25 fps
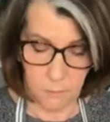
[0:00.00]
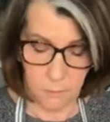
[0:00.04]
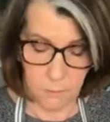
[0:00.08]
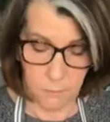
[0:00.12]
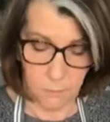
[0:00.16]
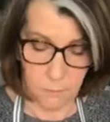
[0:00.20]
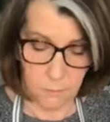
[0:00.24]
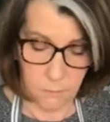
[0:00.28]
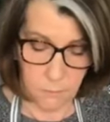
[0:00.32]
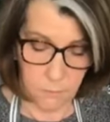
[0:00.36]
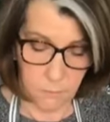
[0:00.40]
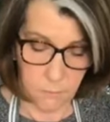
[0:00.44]

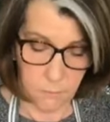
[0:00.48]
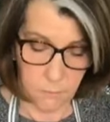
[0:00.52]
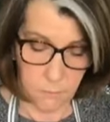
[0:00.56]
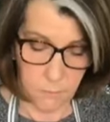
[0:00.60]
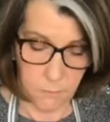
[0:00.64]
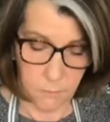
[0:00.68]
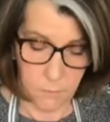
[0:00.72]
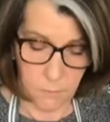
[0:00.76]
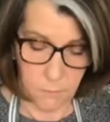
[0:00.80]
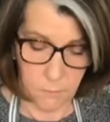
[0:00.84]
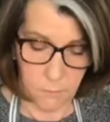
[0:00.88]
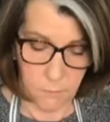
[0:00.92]

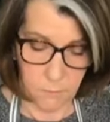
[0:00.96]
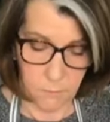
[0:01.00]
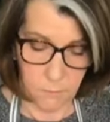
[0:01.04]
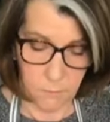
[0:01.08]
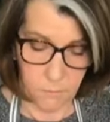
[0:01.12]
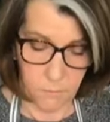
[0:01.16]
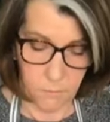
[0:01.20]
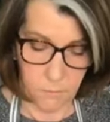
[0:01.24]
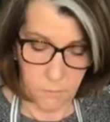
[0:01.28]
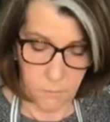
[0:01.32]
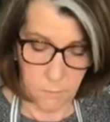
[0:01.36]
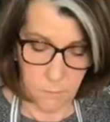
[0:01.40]

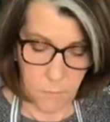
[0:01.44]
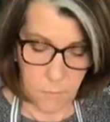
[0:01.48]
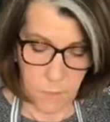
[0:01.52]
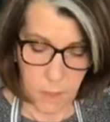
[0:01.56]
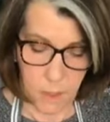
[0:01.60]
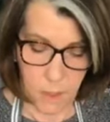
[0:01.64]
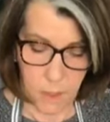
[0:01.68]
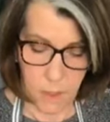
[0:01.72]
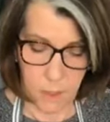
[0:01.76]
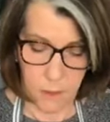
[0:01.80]
Nothing is said.